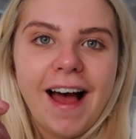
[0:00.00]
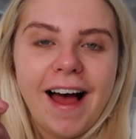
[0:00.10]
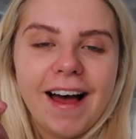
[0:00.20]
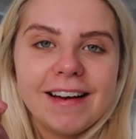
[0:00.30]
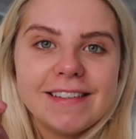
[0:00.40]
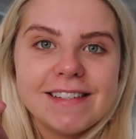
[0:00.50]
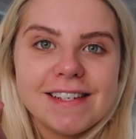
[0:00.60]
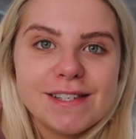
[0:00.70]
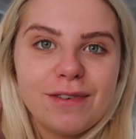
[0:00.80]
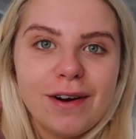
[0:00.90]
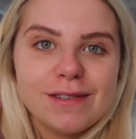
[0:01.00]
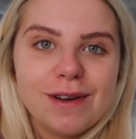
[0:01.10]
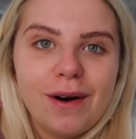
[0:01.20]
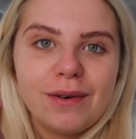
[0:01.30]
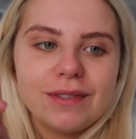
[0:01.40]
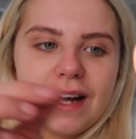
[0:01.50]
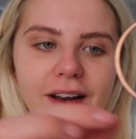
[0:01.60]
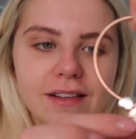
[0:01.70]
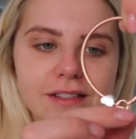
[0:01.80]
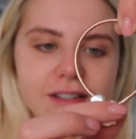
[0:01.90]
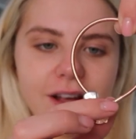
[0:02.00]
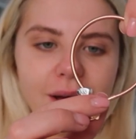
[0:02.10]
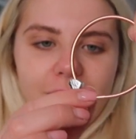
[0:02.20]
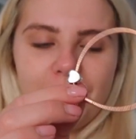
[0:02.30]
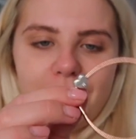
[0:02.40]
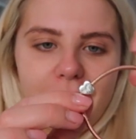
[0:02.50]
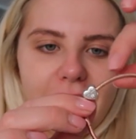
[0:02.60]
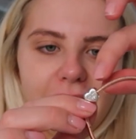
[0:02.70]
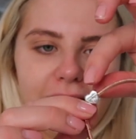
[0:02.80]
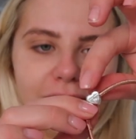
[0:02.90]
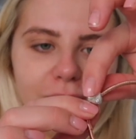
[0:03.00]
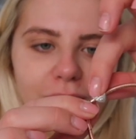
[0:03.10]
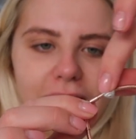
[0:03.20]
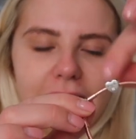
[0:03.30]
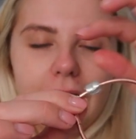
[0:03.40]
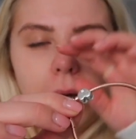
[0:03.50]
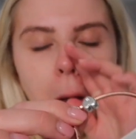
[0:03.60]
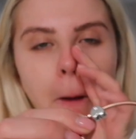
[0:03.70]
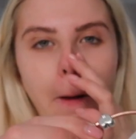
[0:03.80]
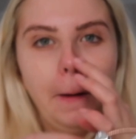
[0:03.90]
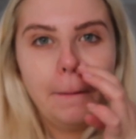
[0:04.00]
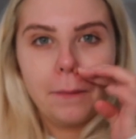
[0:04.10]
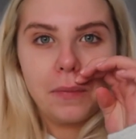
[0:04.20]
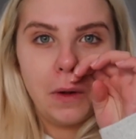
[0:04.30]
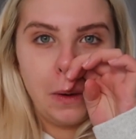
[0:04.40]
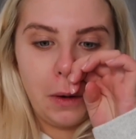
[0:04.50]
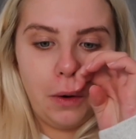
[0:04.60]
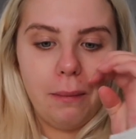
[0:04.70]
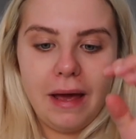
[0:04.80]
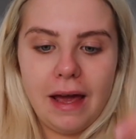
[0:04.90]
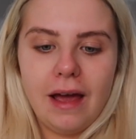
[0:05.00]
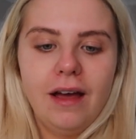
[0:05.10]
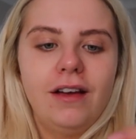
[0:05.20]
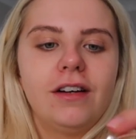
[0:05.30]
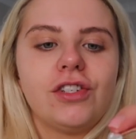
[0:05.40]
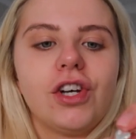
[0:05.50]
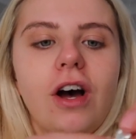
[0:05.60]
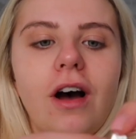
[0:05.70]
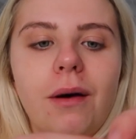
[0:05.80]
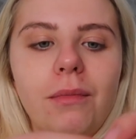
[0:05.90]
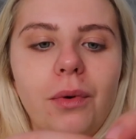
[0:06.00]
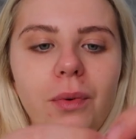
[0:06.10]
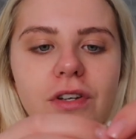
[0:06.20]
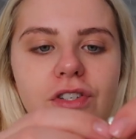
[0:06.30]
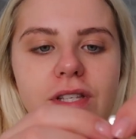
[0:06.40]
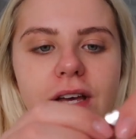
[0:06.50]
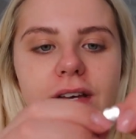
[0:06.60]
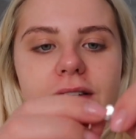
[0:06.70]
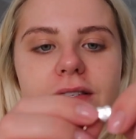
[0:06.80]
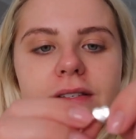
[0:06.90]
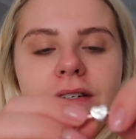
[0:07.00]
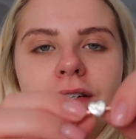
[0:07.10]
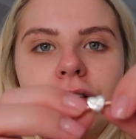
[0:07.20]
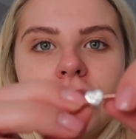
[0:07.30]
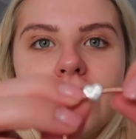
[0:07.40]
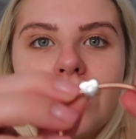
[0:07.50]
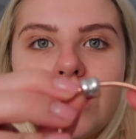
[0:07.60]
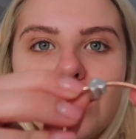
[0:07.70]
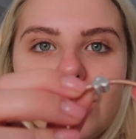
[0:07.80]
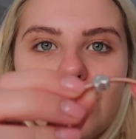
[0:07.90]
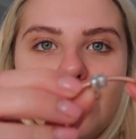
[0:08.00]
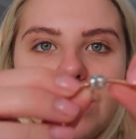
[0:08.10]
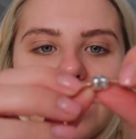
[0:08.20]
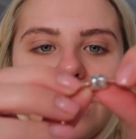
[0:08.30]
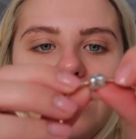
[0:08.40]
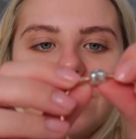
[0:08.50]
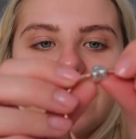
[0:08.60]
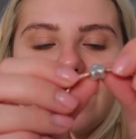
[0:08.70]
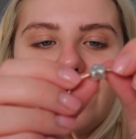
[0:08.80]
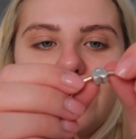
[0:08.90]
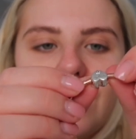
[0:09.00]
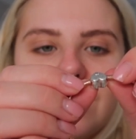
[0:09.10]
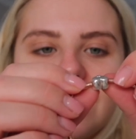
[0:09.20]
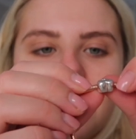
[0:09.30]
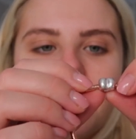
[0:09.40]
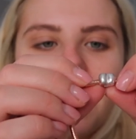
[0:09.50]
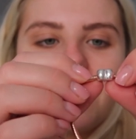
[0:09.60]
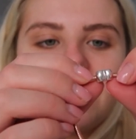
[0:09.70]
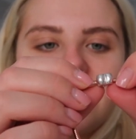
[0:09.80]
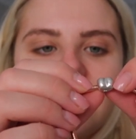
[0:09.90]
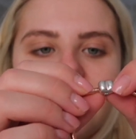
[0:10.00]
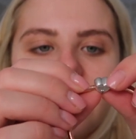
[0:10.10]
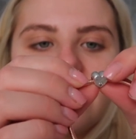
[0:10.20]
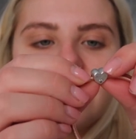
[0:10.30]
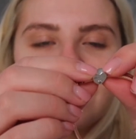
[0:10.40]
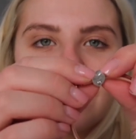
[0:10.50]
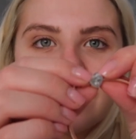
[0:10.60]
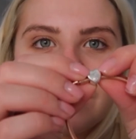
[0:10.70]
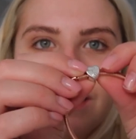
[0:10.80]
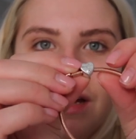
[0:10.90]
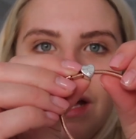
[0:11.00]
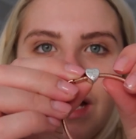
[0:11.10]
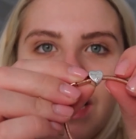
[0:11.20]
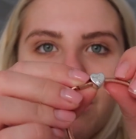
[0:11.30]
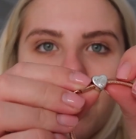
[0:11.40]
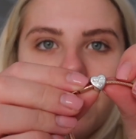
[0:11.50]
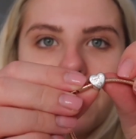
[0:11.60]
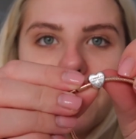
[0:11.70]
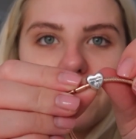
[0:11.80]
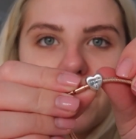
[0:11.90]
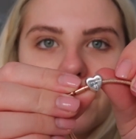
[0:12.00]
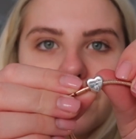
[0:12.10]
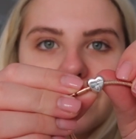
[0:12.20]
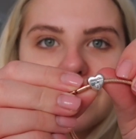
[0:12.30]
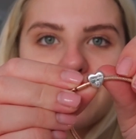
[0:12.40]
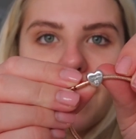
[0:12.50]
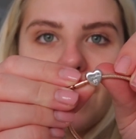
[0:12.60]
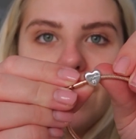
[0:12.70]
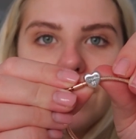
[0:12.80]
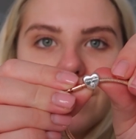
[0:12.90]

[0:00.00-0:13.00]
and it's rose gold. And my colleague got me a charm which says daughter. I don't know if you guys are going to be able to see this because it probably won't focus, but